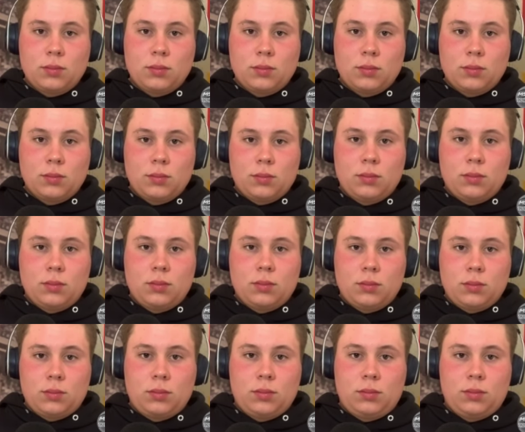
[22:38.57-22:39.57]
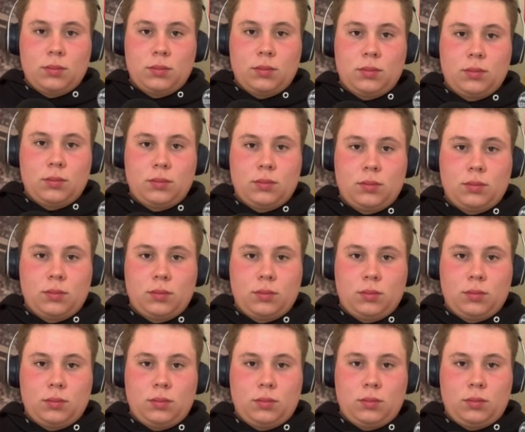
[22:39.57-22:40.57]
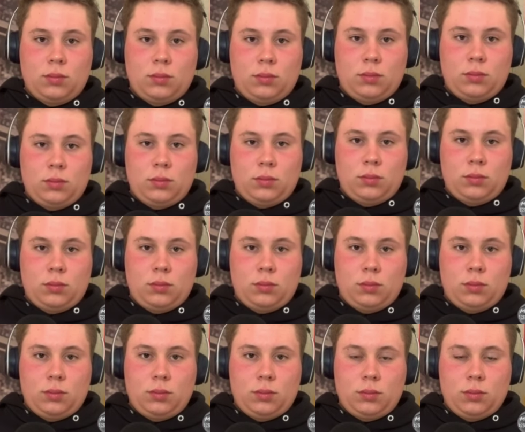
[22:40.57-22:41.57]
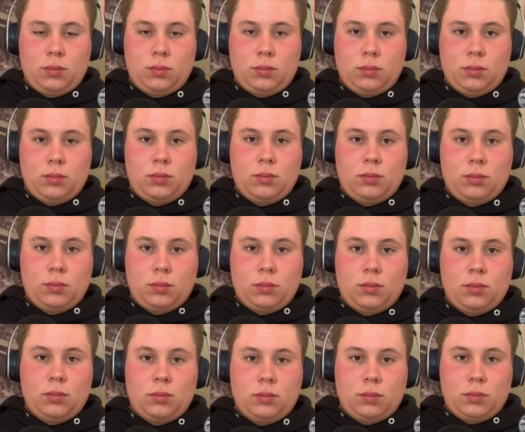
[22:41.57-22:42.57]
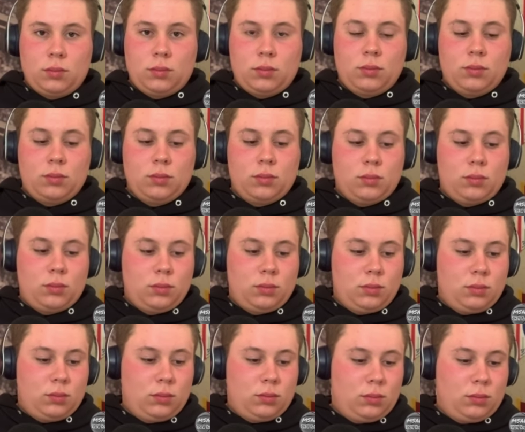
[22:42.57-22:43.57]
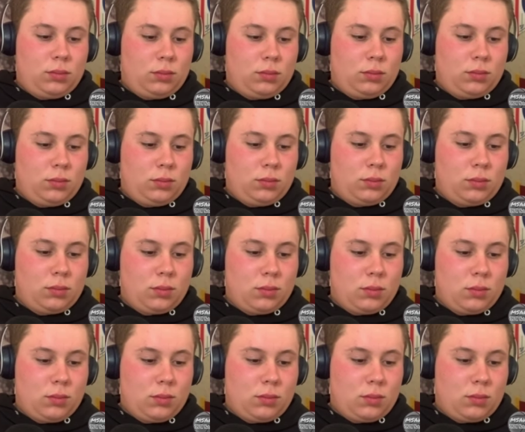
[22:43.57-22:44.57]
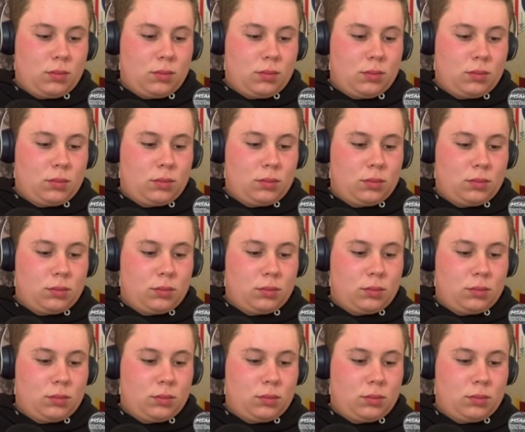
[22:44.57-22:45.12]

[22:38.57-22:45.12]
No words are spoken by the person on screen.